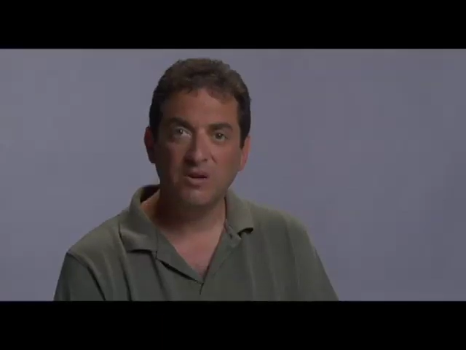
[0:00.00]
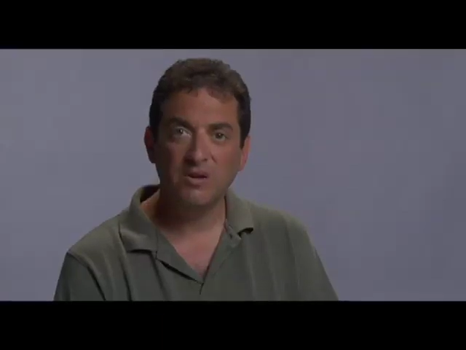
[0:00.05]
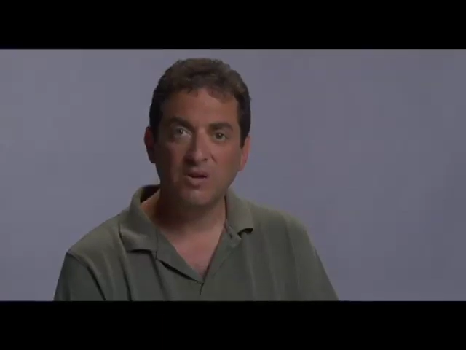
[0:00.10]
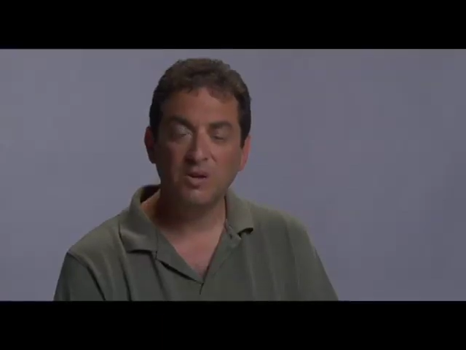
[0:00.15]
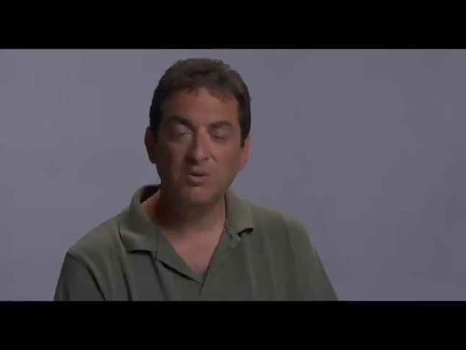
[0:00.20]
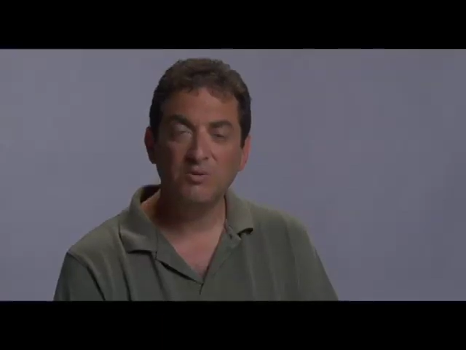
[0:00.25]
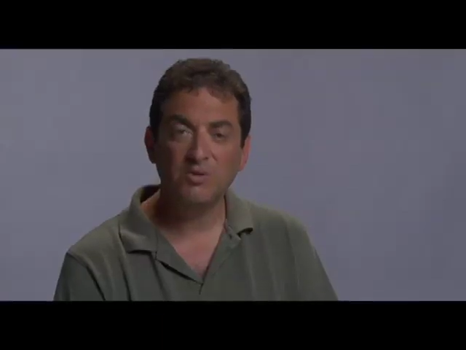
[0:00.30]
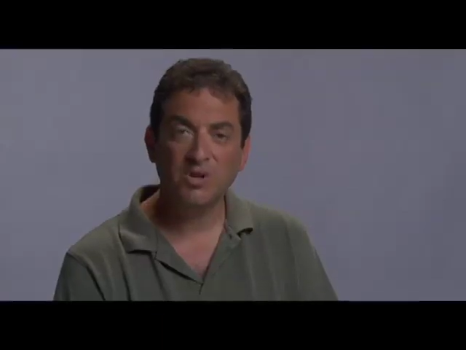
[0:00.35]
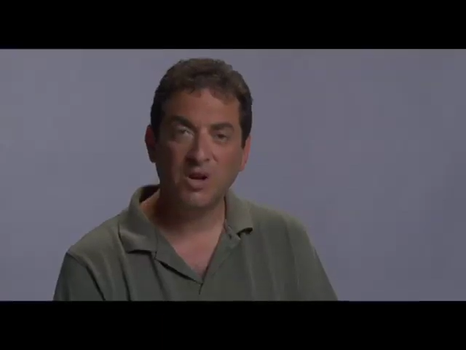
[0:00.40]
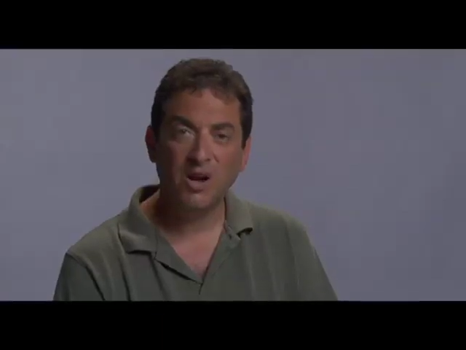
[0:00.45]

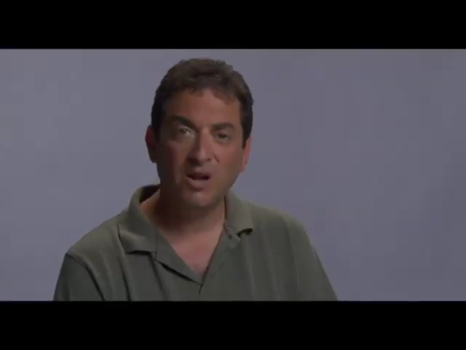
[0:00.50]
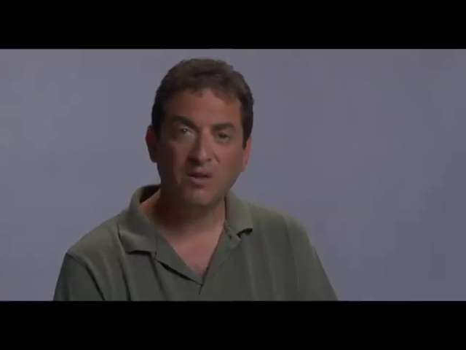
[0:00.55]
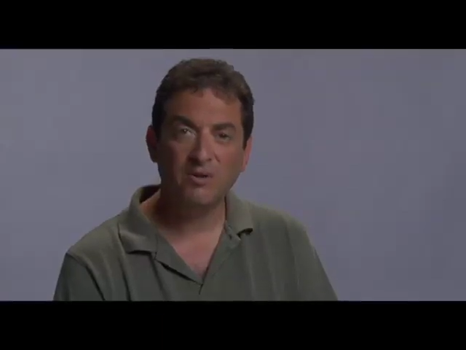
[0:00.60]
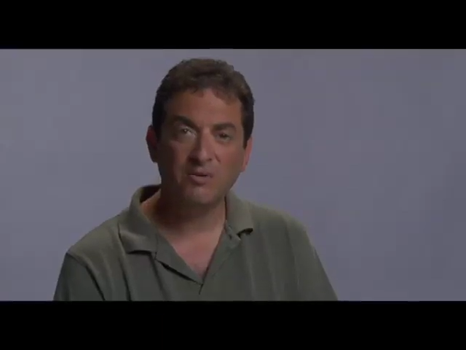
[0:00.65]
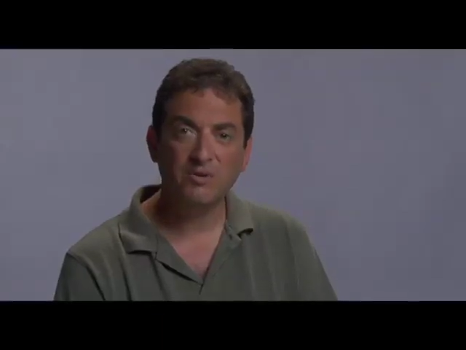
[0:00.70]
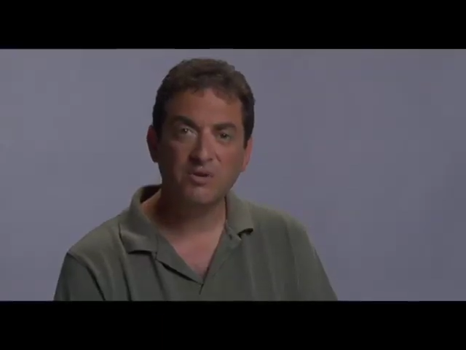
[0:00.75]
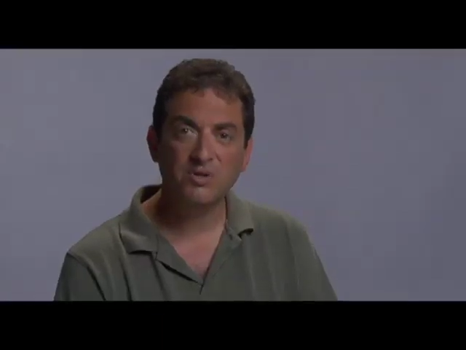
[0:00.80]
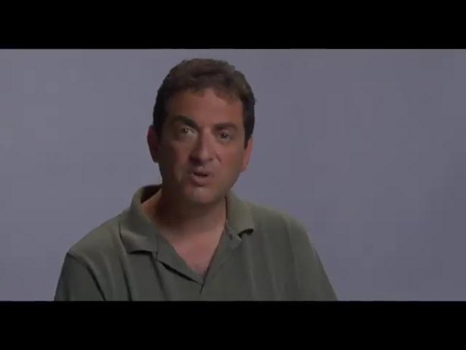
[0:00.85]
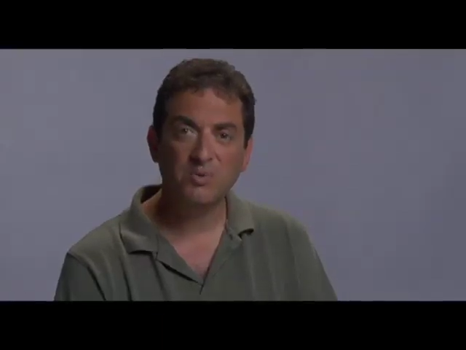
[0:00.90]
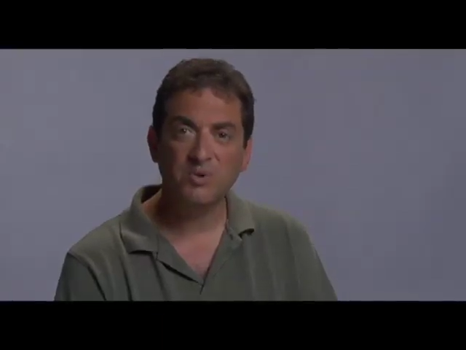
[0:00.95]
Use
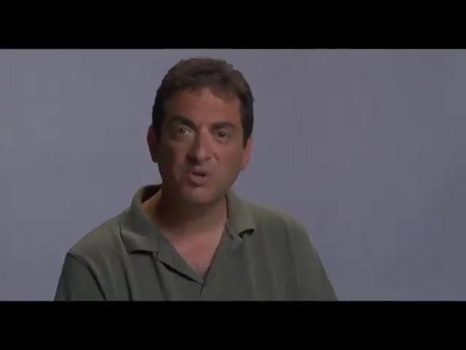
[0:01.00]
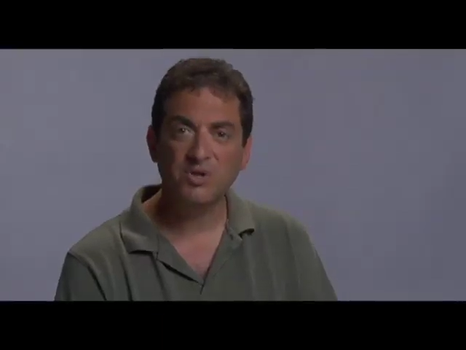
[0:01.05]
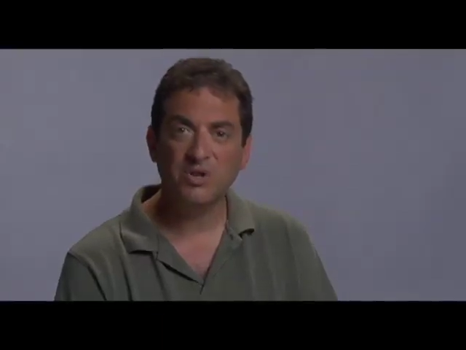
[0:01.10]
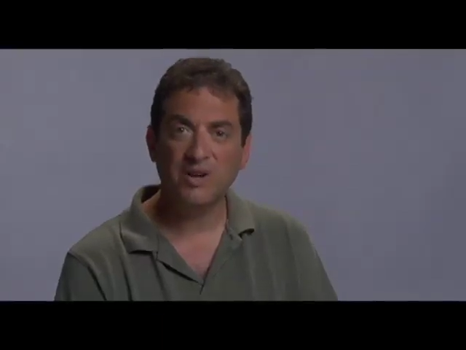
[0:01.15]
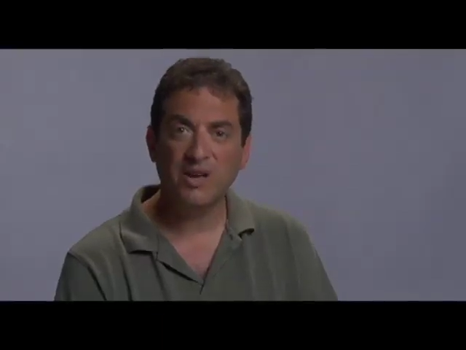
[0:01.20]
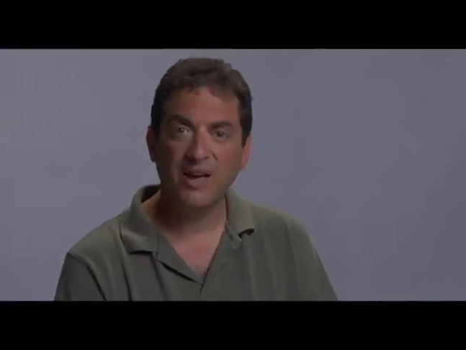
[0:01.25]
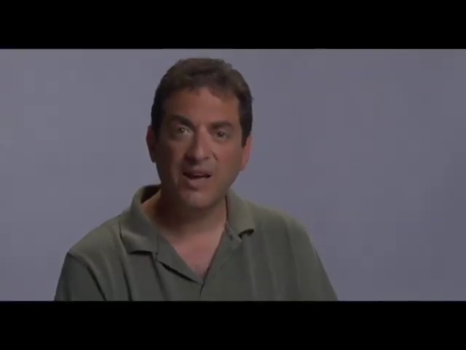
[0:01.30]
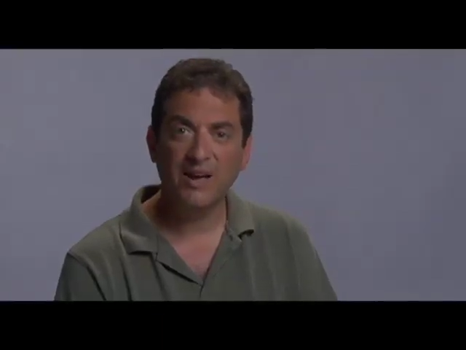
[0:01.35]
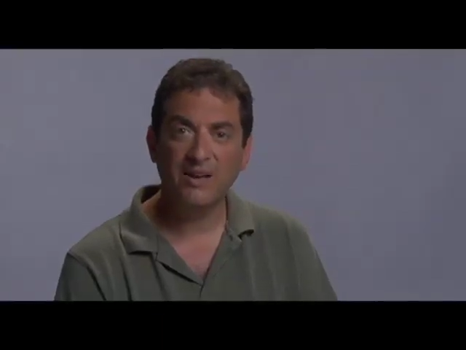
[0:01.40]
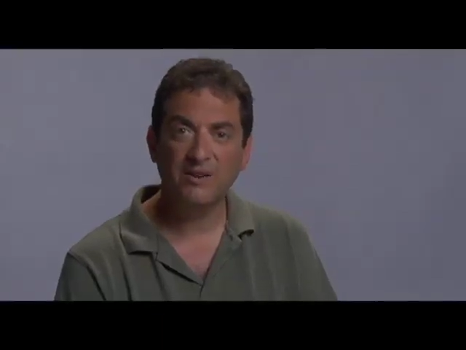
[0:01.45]
colors which
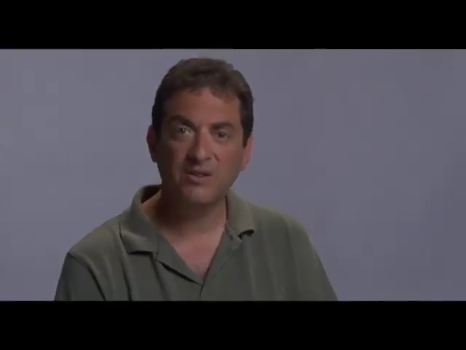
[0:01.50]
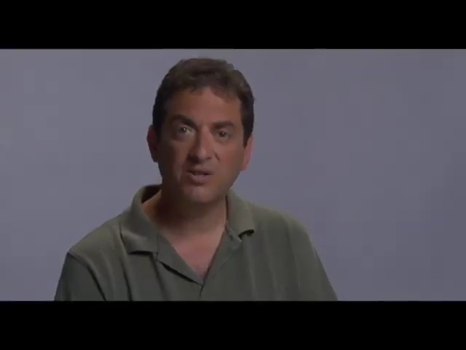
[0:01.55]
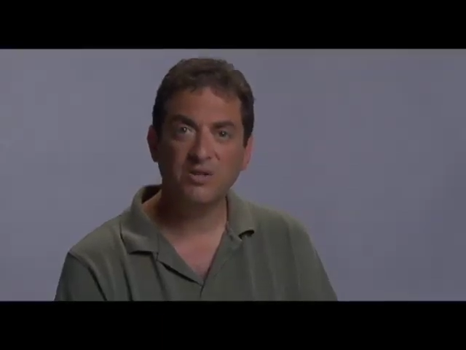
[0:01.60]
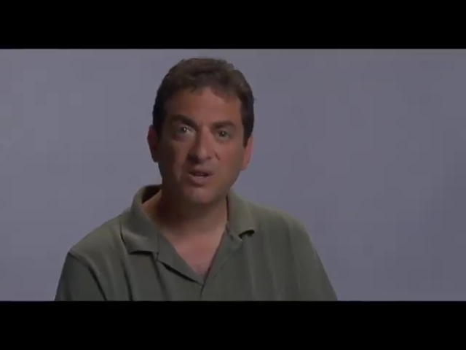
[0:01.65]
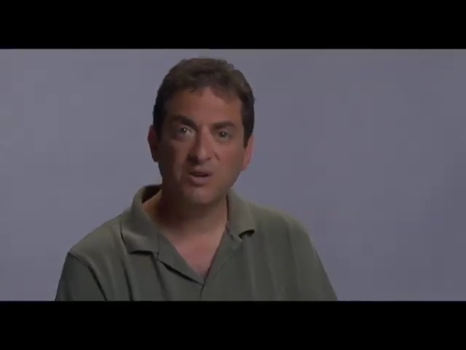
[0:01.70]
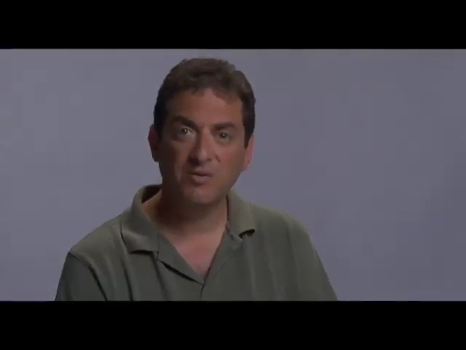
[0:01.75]
enhance